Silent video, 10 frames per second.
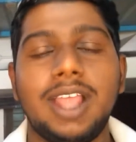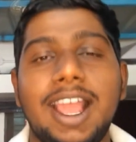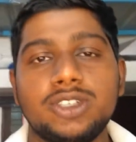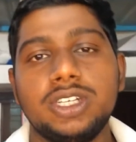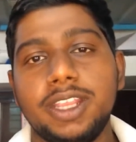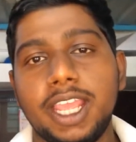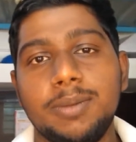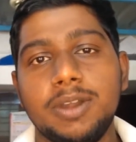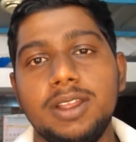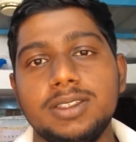action
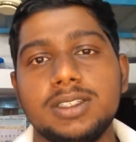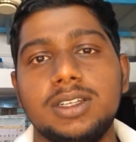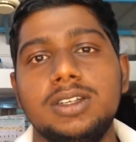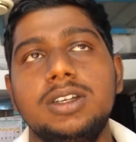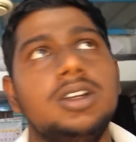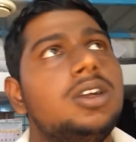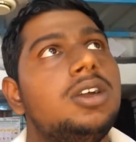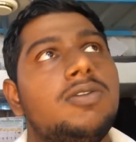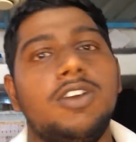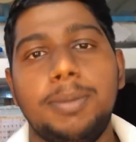cameras
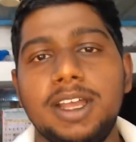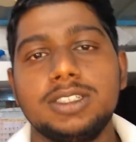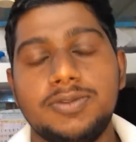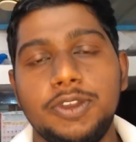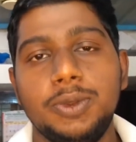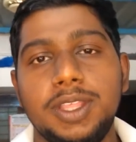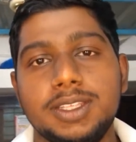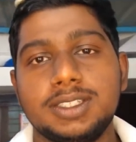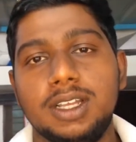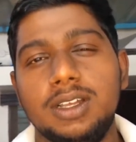for past few
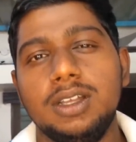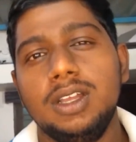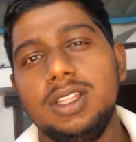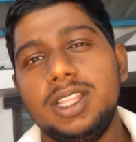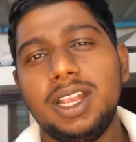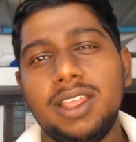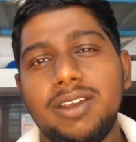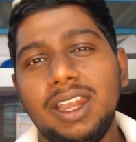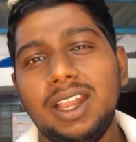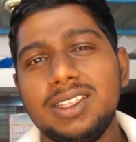days. Then I
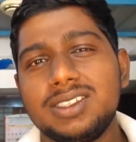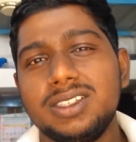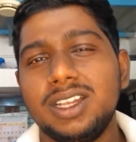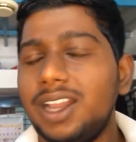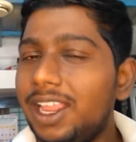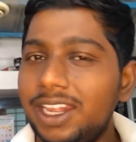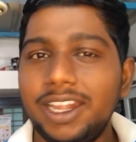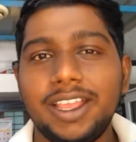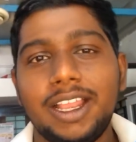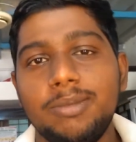realized that I
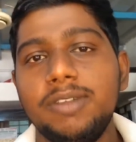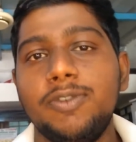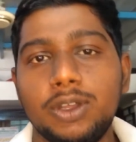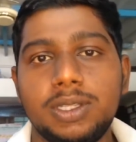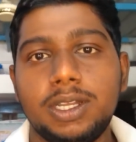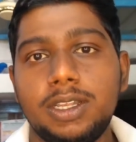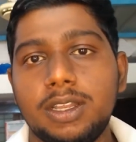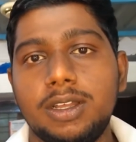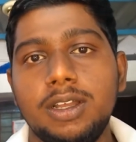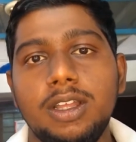need a helmet for that.
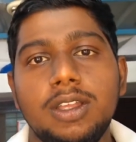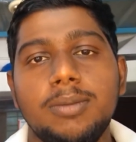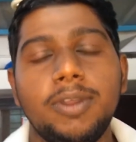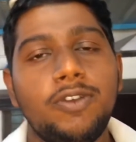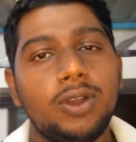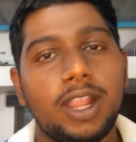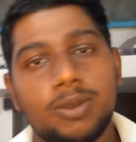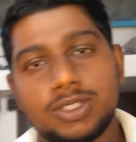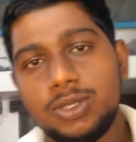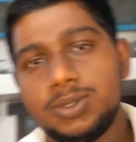Before I
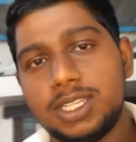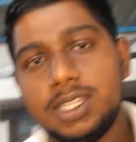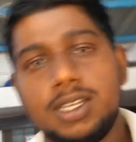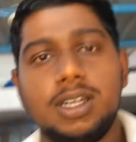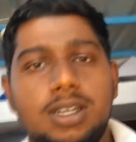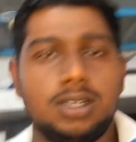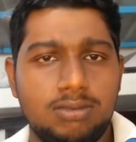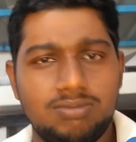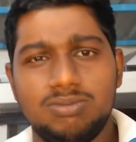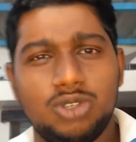was using
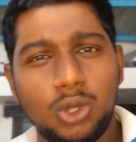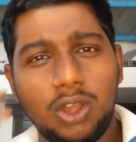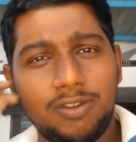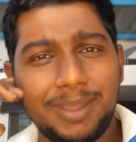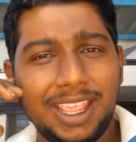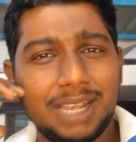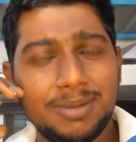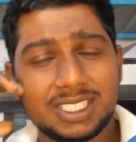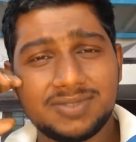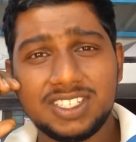two of my
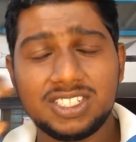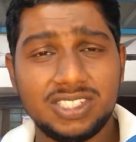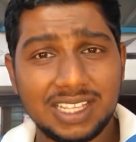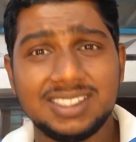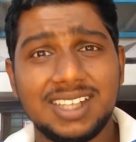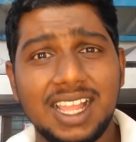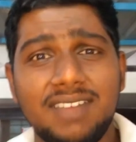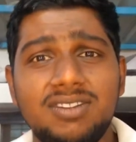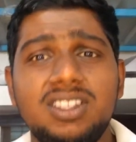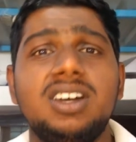helmets which doesn't
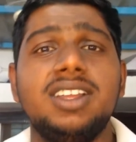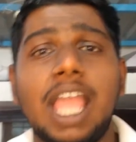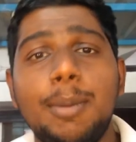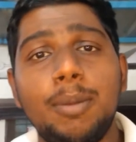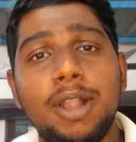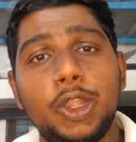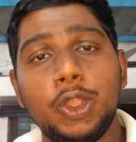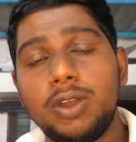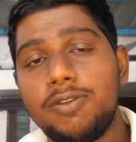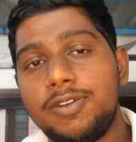have the capability
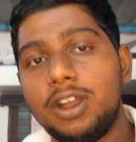of